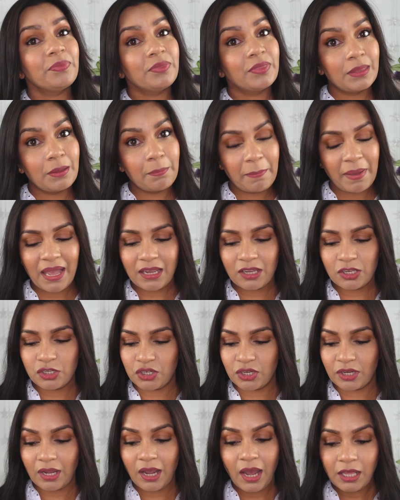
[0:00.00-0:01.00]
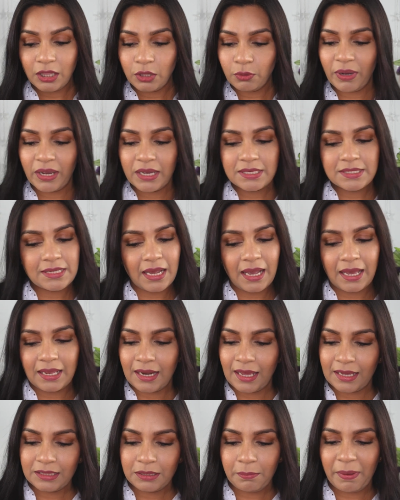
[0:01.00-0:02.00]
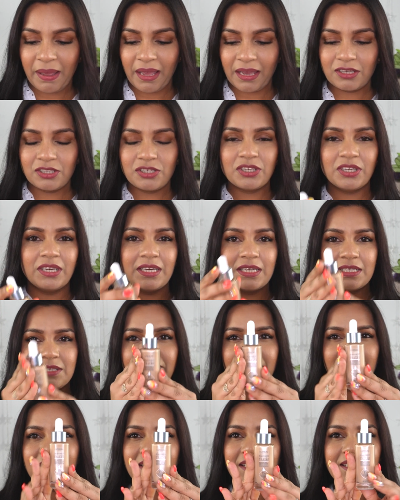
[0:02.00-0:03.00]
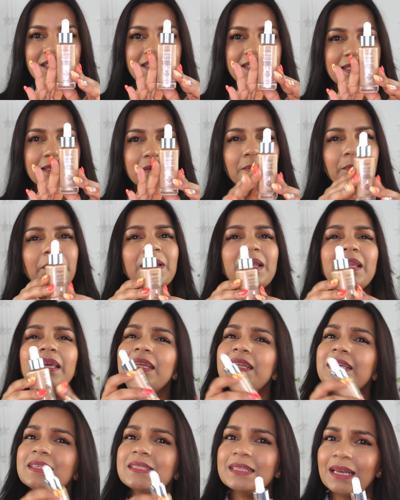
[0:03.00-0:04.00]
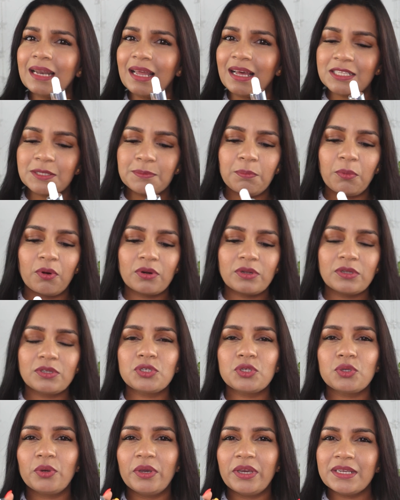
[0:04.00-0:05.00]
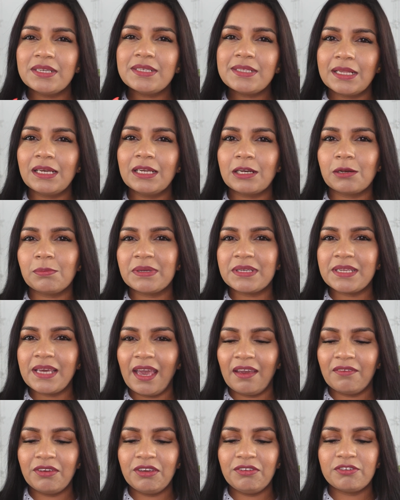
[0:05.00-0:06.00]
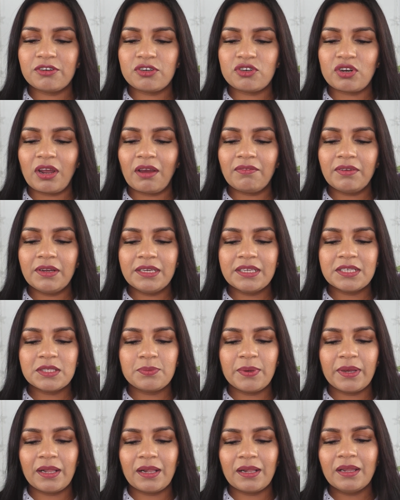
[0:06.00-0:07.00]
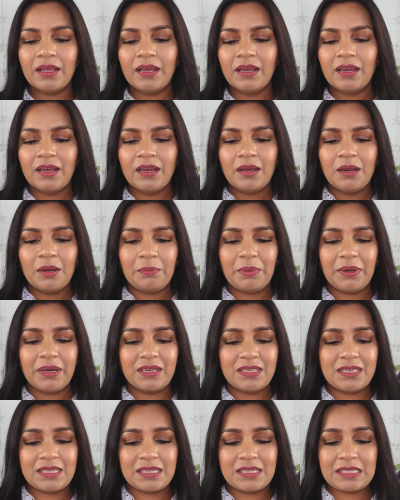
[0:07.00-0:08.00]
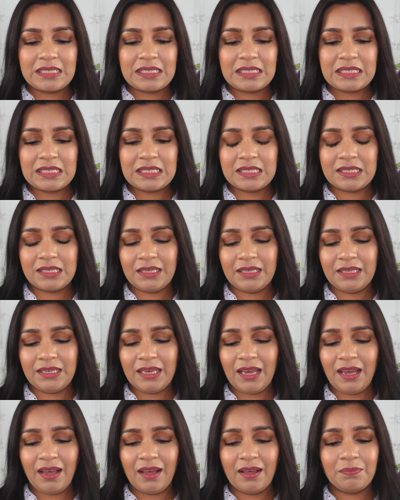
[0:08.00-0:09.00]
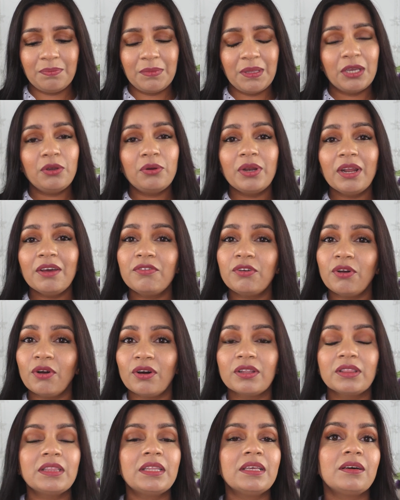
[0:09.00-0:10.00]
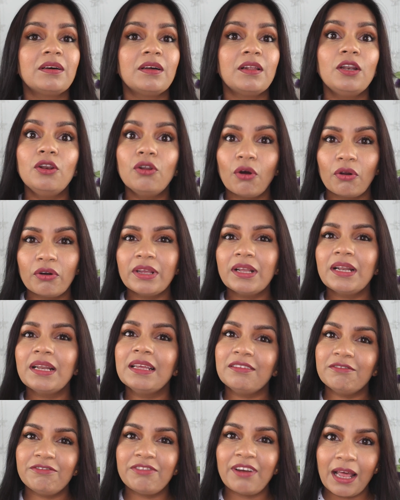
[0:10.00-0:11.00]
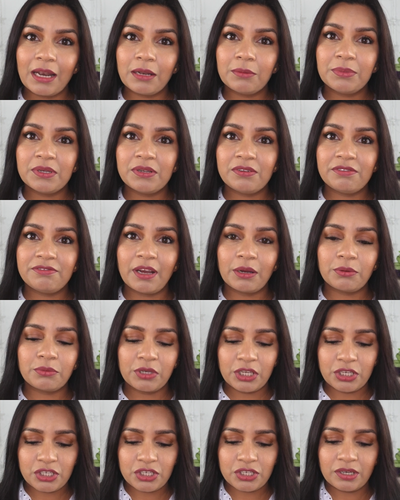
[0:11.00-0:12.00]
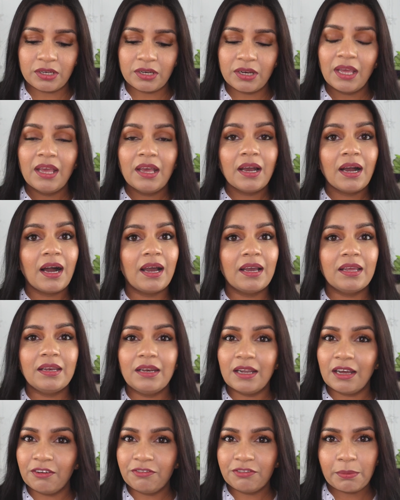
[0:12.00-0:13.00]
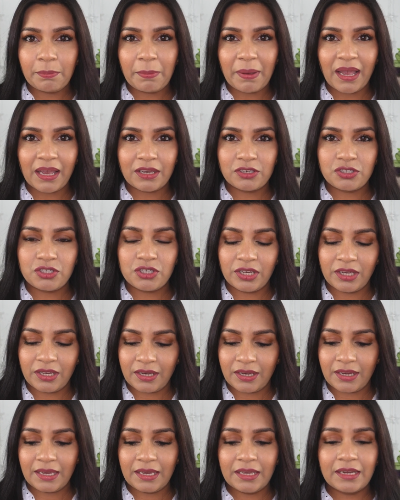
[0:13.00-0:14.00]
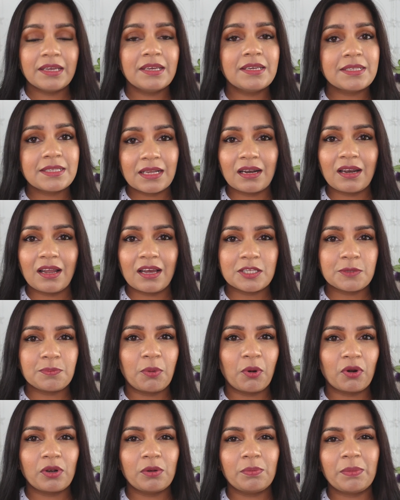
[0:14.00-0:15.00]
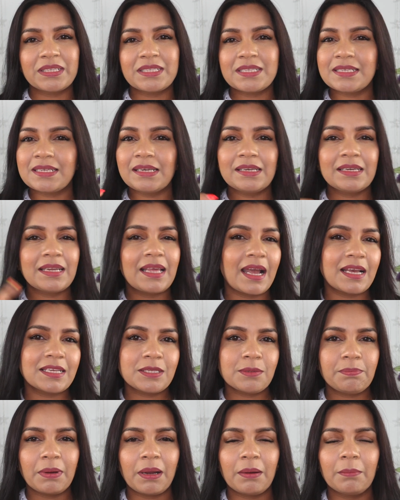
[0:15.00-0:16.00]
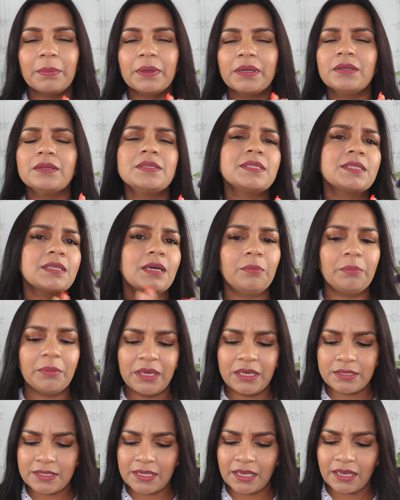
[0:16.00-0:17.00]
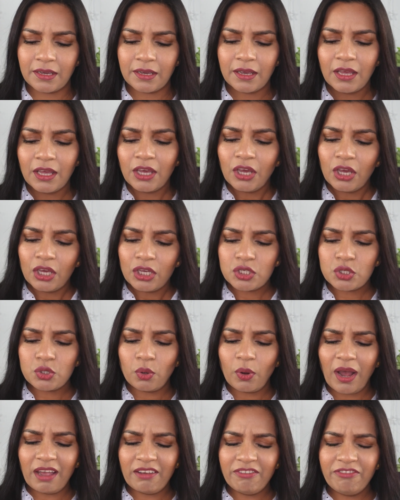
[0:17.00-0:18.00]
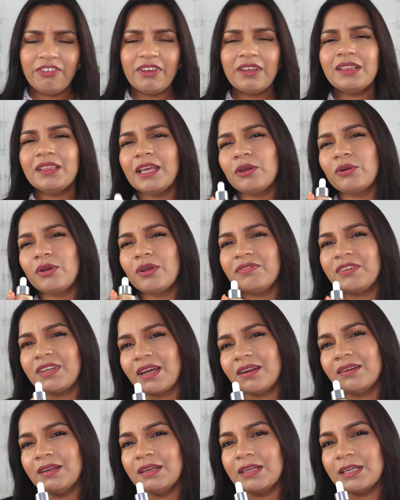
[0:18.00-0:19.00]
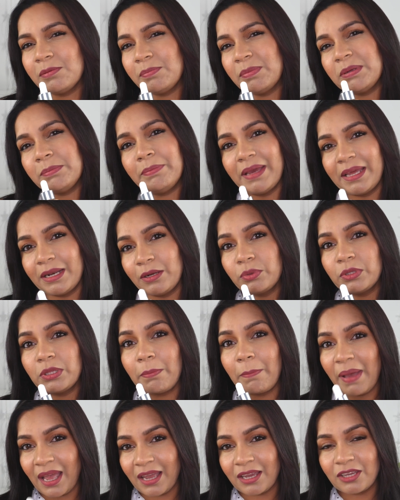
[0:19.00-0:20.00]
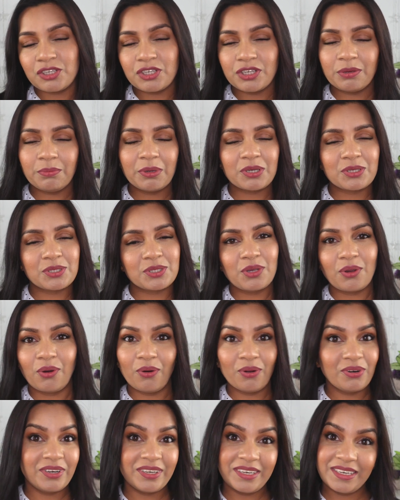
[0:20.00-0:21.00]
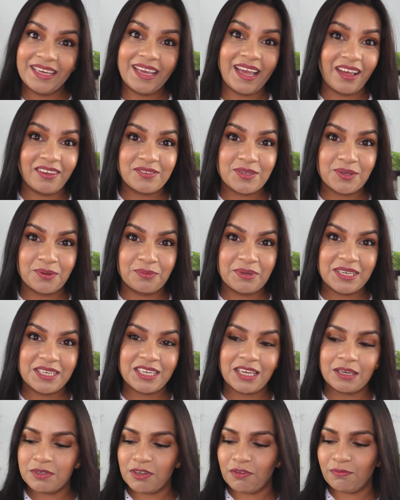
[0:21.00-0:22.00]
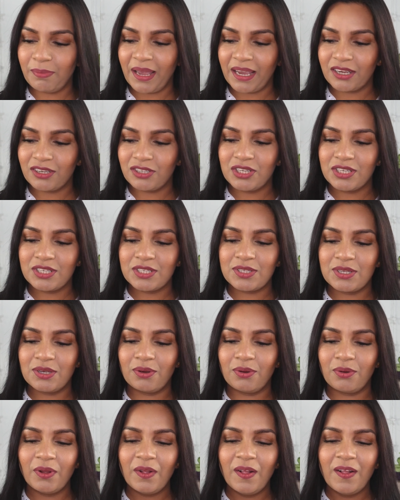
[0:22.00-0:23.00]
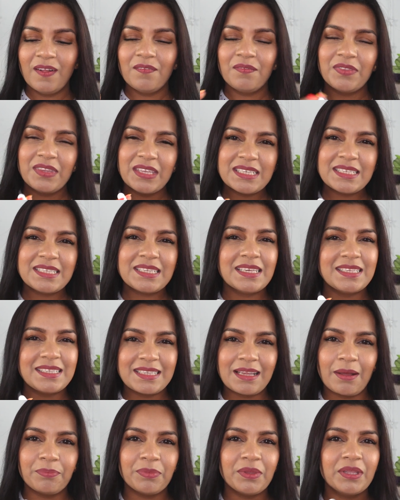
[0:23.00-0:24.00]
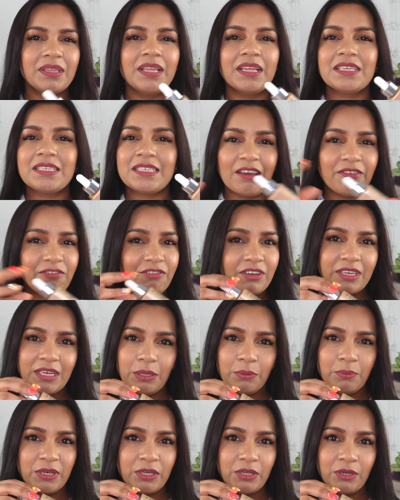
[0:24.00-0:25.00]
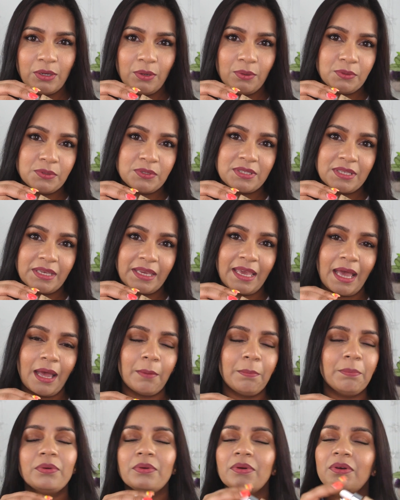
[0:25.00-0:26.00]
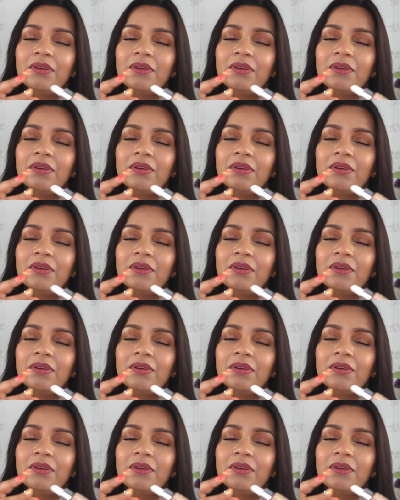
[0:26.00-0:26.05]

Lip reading: the packaging. Otherwise, I like the packaging. It's very simple. It is glass bottle, so it is a little bit heavy for traveling as well. But yeah, they could have gone the L'Oreal Infallible foundation. I love the packaging. It is a glass bottle, but still it has a pump and it is amazing. So I feel they could have done a little bit better with the packaging, because they already have so many types of packaging. So this is something that definitely, when you close the cap,